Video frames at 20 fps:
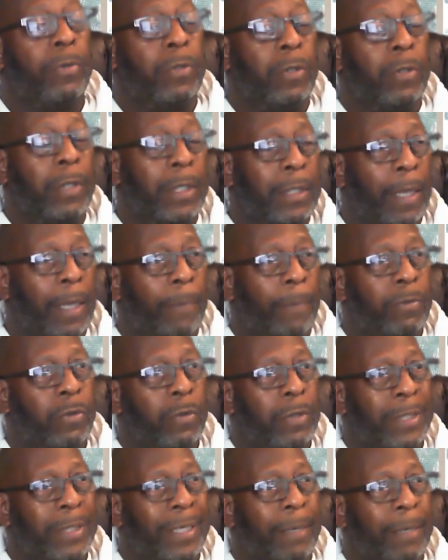you get the
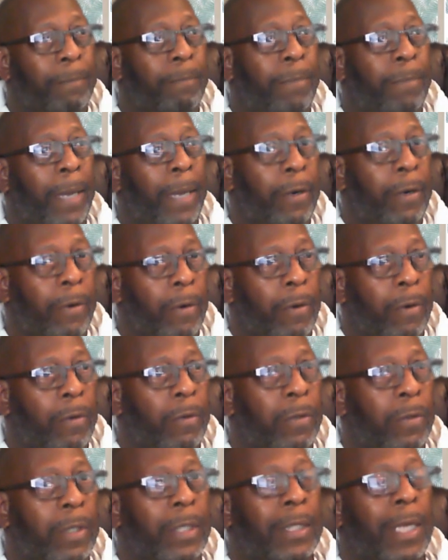opportunity to get better.
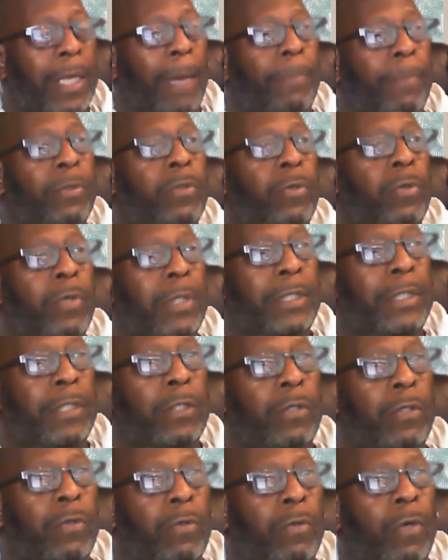You get the opportunity
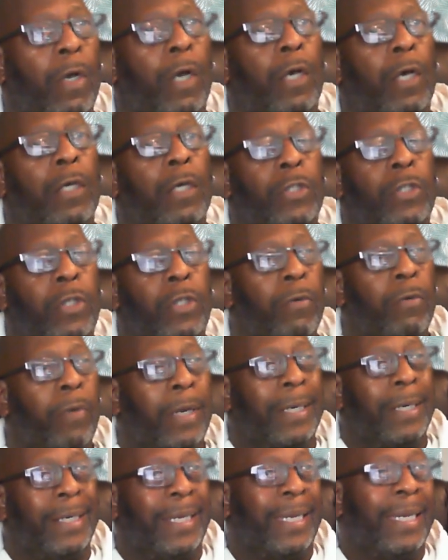to
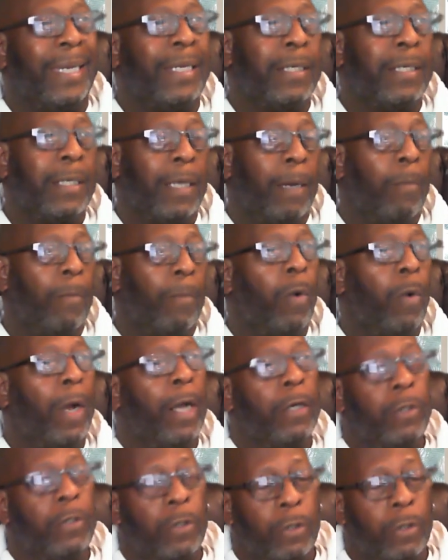generate an income
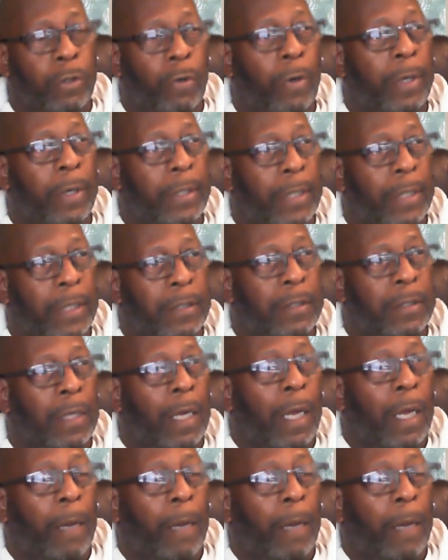while you're doing this.